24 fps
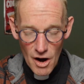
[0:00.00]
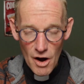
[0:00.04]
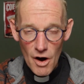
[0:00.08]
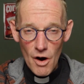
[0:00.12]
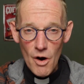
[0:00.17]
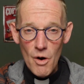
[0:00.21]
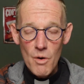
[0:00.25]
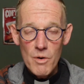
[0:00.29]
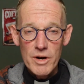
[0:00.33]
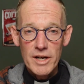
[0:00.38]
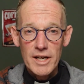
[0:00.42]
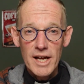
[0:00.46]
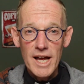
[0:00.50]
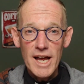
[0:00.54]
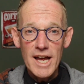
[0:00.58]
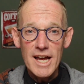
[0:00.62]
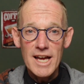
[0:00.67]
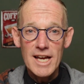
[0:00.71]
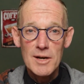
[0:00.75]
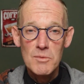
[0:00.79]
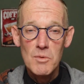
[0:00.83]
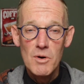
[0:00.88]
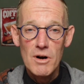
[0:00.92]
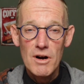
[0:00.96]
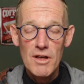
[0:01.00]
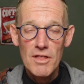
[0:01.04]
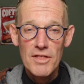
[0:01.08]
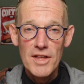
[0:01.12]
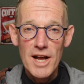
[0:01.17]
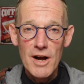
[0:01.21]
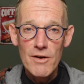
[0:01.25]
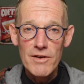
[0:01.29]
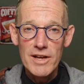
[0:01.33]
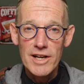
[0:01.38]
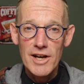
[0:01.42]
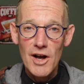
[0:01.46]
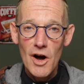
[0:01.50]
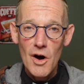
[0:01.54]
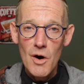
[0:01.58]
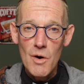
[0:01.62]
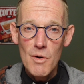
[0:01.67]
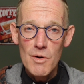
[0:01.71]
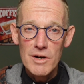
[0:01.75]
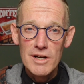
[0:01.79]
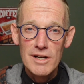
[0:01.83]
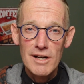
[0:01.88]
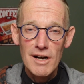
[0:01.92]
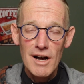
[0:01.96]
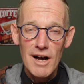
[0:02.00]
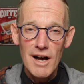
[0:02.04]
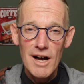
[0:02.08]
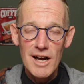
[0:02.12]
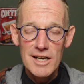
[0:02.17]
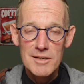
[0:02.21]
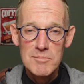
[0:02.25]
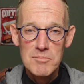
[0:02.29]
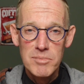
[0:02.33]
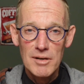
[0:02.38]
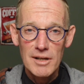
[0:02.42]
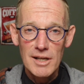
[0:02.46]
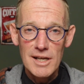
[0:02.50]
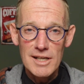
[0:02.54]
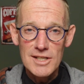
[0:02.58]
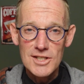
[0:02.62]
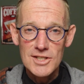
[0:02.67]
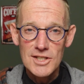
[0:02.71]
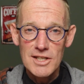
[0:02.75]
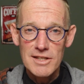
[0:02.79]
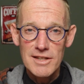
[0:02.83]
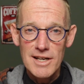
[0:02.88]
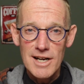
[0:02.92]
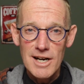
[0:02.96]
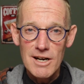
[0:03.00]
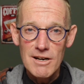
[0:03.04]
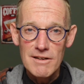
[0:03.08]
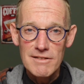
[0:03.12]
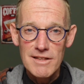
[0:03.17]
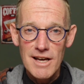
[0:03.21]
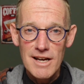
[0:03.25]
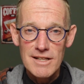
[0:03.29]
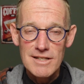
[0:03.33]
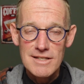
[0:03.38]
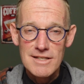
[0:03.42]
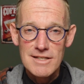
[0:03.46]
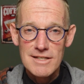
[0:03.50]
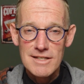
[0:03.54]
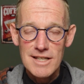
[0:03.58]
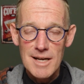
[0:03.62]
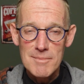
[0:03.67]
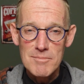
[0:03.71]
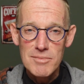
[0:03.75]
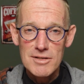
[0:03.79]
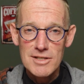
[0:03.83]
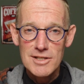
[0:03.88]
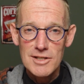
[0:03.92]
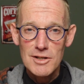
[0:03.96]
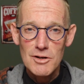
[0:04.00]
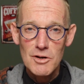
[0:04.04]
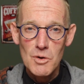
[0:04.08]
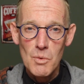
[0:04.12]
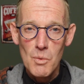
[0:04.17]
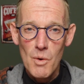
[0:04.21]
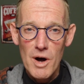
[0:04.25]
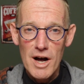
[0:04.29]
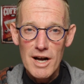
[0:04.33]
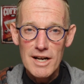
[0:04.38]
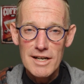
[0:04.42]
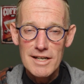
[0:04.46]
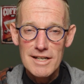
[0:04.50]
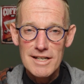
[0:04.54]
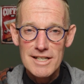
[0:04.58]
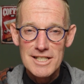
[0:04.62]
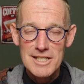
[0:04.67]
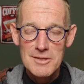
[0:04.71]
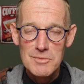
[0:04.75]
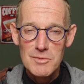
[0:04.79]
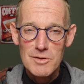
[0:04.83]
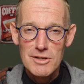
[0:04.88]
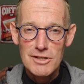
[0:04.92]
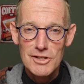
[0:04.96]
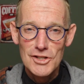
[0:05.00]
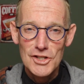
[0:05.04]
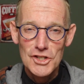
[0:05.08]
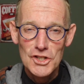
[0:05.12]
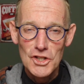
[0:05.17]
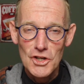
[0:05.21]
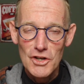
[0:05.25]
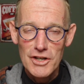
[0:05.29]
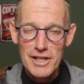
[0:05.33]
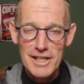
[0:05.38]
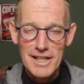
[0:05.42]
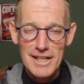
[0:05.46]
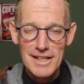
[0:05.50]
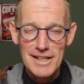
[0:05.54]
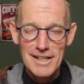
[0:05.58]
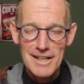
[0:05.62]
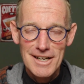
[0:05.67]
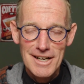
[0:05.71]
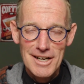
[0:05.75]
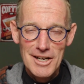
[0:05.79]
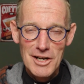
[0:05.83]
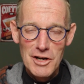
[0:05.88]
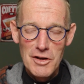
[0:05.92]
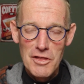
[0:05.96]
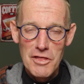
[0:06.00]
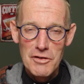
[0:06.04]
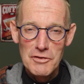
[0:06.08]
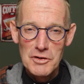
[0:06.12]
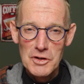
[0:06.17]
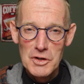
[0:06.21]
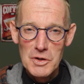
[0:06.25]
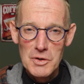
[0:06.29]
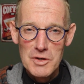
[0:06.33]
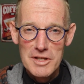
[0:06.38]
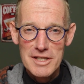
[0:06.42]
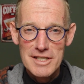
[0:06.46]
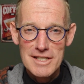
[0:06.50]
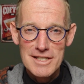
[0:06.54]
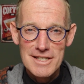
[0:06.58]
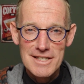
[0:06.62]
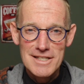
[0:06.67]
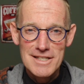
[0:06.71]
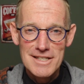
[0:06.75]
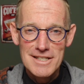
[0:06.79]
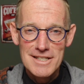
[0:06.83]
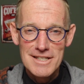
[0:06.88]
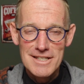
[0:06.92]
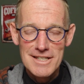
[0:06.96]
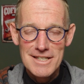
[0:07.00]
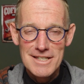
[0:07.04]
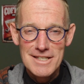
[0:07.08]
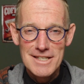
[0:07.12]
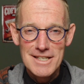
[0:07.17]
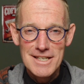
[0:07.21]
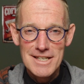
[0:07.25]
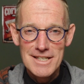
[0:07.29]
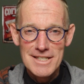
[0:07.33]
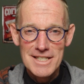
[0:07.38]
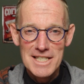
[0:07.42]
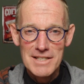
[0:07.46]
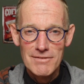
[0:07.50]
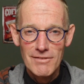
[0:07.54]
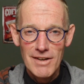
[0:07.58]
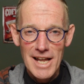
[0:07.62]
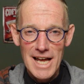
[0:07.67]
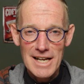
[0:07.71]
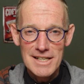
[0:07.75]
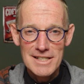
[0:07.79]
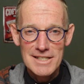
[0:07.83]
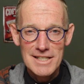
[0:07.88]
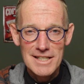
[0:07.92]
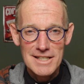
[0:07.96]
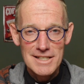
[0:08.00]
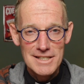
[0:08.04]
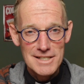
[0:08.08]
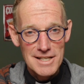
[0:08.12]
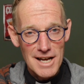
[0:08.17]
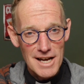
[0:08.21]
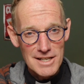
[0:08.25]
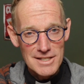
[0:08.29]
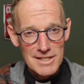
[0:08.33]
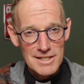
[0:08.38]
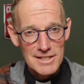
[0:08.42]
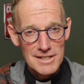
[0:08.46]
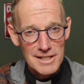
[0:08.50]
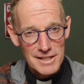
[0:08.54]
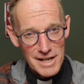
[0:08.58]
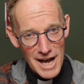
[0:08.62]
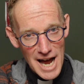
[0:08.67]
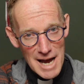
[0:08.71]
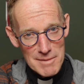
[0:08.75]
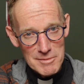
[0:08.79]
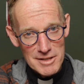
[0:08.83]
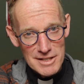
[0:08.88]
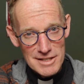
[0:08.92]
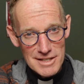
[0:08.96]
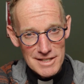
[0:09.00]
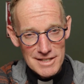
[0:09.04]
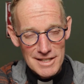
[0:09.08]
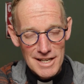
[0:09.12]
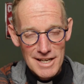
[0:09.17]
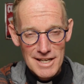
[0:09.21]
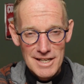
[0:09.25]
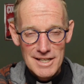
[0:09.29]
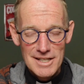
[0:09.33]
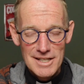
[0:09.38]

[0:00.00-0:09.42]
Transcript: Okay, well, there you go. God bless you there. That's episode one as we're journeying through this season of Lent, Dust to Diamonds.